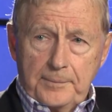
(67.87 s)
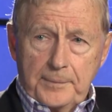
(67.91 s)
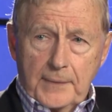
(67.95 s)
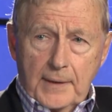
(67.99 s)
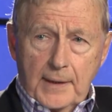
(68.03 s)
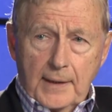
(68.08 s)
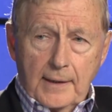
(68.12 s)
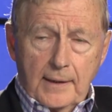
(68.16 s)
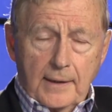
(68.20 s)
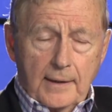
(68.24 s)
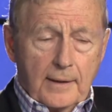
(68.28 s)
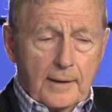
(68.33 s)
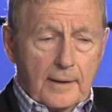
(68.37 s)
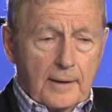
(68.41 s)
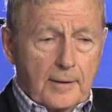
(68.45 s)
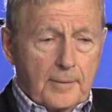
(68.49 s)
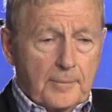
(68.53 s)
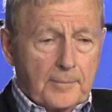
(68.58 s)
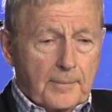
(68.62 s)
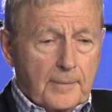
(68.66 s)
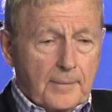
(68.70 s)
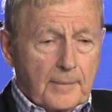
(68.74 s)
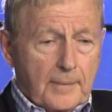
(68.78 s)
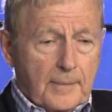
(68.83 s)

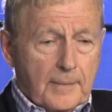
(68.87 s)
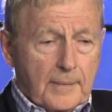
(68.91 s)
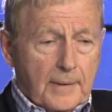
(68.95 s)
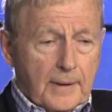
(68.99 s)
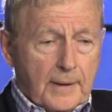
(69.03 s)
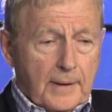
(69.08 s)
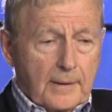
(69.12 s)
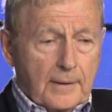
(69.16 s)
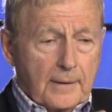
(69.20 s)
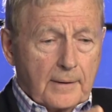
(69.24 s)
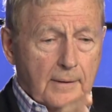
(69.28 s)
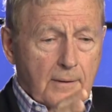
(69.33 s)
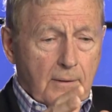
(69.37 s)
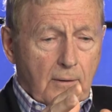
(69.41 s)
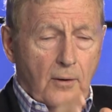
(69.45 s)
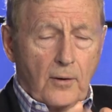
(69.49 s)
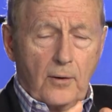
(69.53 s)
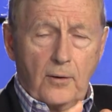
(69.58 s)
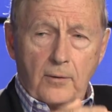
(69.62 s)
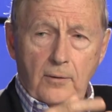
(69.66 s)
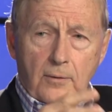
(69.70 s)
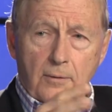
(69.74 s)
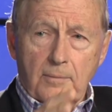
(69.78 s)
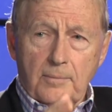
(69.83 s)
Mm-hmm.
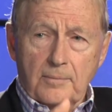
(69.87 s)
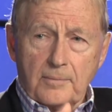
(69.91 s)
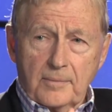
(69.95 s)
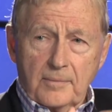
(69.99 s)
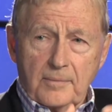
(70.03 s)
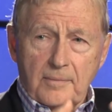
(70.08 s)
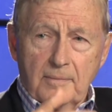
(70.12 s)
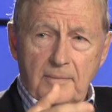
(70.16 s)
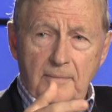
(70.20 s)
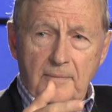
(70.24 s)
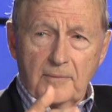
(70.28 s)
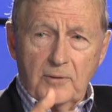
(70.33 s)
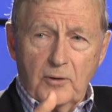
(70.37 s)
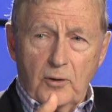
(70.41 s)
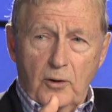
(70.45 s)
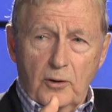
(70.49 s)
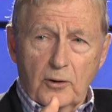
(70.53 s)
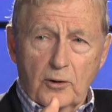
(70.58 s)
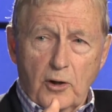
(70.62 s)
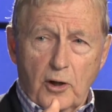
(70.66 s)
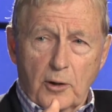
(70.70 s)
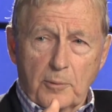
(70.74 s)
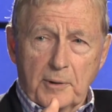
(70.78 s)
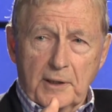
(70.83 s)
All
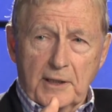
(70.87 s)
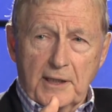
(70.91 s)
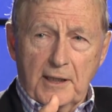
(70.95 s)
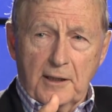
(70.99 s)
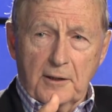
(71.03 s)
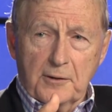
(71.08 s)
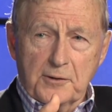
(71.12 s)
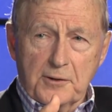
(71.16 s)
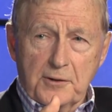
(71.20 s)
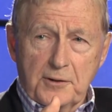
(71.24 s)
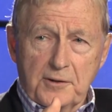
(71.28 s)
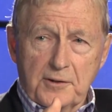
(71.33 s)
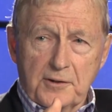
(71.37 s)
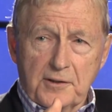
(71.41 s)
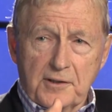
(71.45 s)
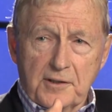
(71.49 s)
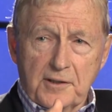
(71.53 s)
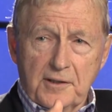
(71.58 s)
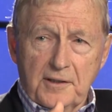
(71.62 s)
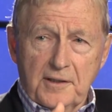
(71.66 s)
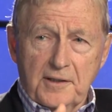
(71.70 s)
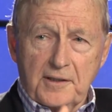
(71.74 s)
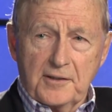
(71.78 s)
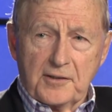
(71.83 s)
corporate
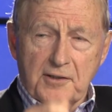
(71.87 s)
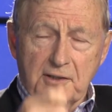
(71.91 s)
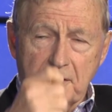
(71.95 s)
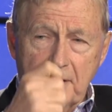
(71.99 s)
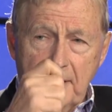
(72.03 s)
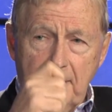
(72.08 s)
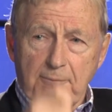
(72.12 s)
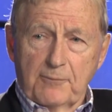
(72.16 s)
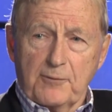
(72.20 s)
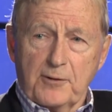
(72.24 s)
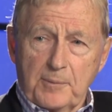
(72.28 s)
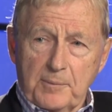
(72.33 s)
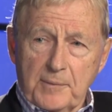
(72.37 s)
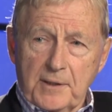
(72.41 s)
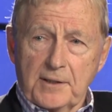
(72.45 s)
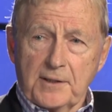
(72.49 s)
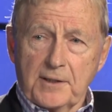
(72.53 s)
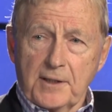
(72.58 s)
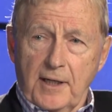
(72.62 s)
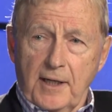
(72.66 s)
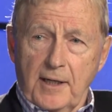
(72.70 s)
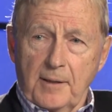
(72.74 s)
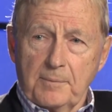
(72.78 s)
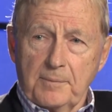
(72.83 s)
cultures stem from the
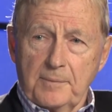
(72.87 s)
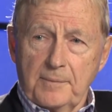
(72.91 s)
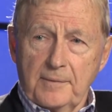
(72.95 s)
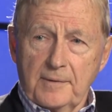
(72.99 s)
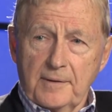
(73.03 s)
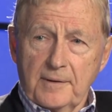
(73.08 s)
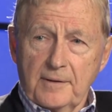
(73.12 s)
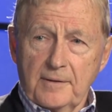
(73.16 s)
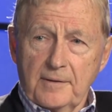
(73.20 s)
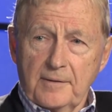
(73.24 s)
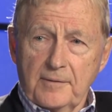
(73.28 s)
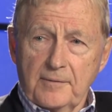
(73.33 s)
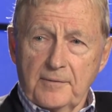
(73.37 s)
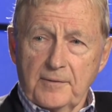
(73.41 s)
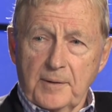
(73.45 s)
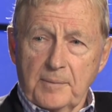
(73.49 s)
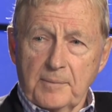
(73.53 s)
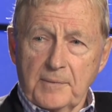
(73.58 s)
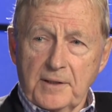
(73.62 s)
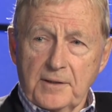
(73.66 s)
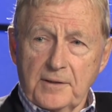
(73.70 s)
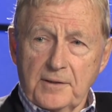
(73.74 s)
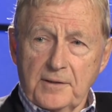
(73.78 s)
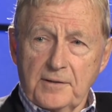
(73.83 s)
top,
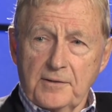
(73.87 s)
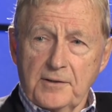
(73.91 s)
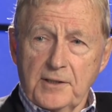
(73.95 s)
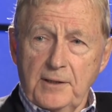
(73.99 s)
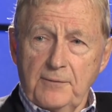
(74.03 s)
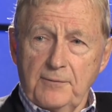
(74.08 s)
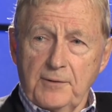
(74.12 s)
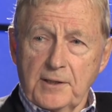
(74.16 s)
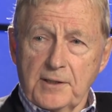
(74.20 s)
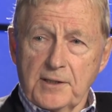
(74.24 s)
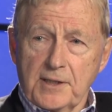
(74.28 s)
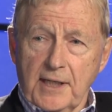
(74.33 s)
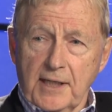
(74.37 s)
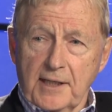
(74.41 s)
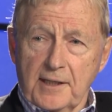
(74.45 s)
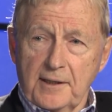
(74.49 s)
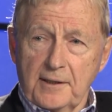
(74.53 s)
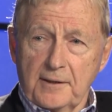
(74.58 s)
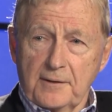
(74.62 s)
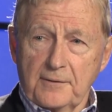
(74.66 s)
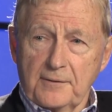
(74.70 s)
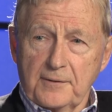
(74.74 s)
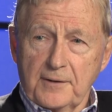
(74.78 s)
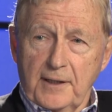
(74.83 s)
from the chief
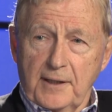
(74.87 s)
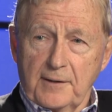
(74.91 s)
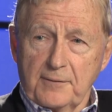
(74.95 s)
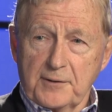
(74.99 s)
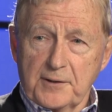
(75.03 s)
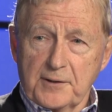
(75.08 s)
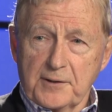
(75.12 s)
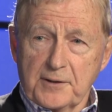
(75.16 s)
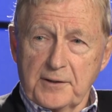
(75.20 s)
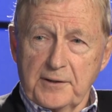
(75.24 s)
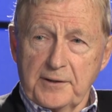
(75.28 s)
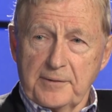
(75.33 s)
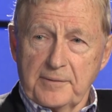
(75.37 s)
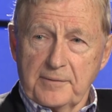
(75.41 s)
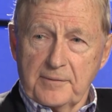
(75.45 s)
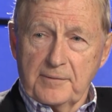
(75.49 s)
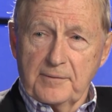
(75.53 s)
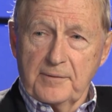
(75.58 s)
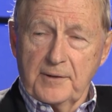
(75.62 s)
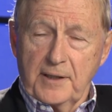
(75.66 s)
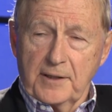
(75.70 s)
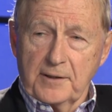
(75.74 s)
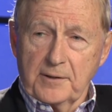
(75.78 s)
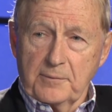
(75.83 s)
executive officer, and
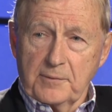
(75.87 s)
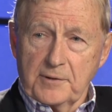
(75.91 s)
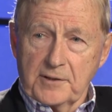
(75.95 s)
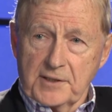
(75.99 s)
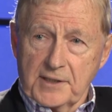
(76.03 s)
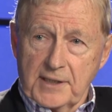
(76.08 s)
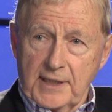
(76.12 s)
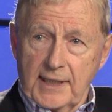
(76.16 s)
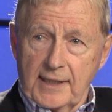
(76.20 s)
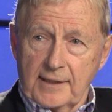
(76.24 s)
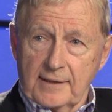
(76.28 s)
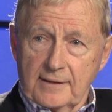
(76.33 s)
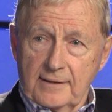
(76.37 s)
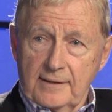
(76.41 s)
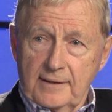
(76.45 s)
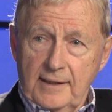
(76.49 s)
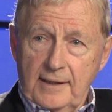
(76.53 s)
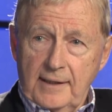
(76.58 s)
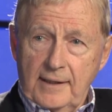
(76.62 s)
Father was that.